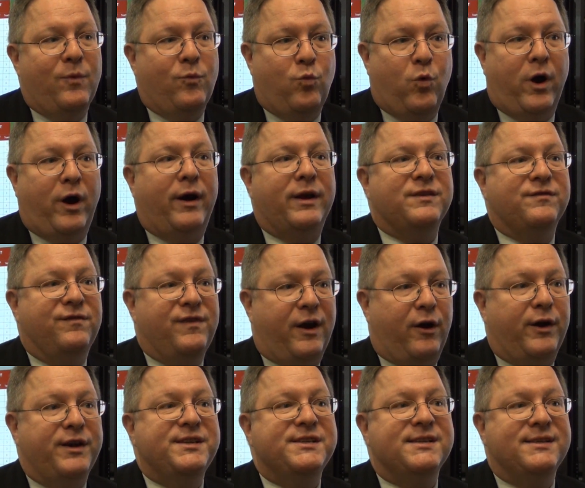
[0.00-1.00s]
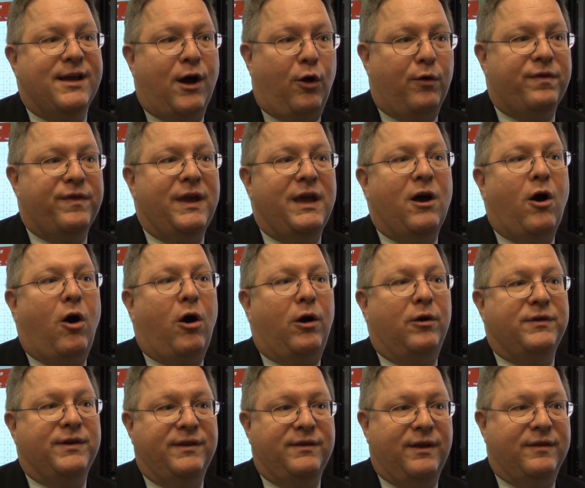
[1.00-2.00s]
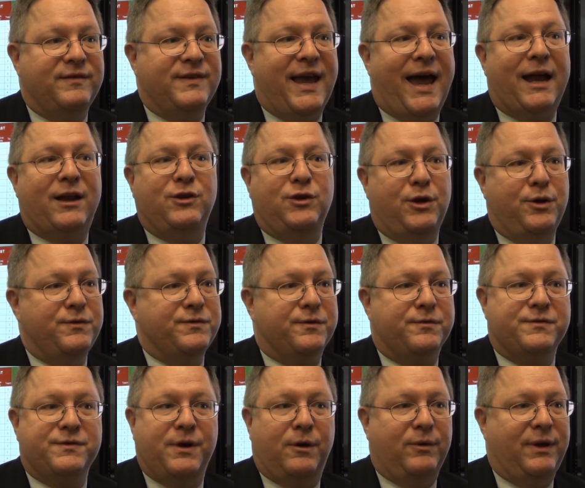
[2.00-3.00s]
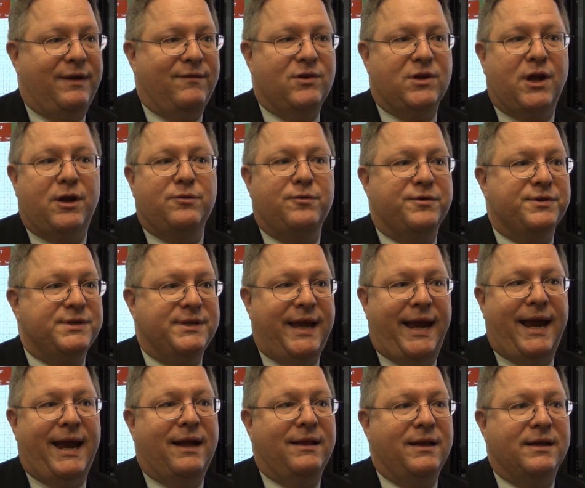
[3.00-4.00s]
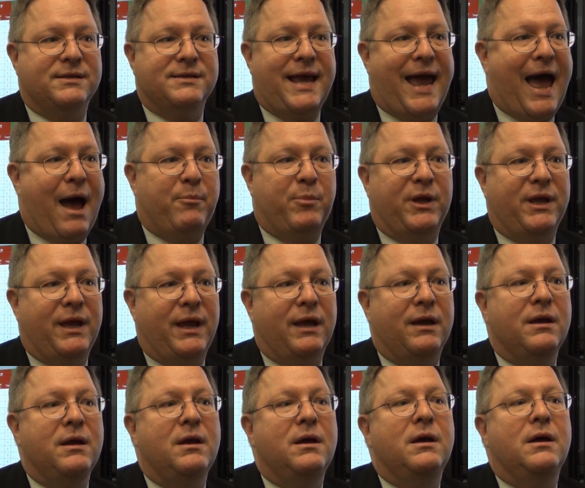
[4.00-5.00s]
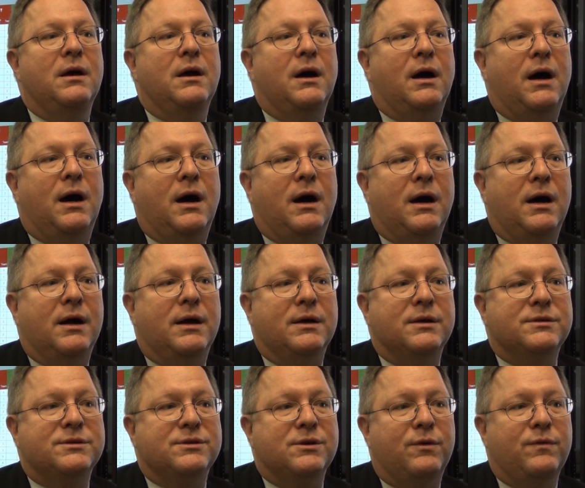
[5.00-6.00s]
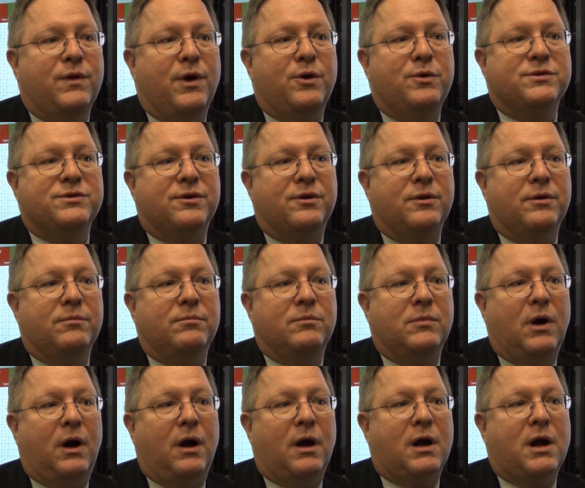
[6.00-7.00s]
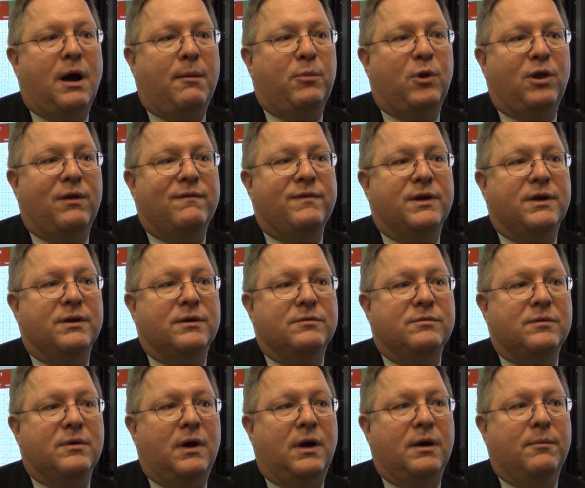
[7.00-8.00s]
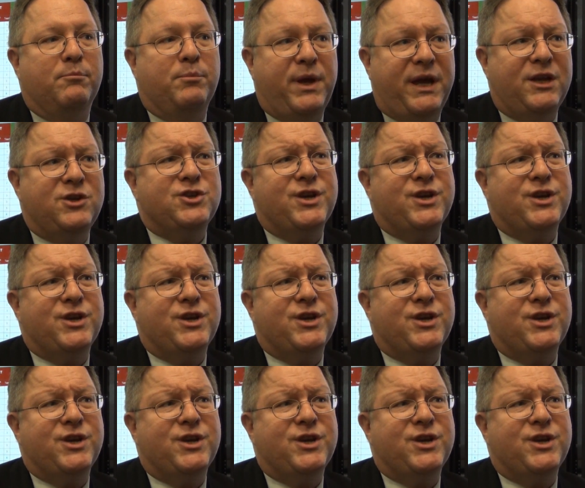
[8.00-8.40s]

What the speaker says: Where it's very stealthy, hard to detect, users don't even understand it's happening. So those are a couple of the big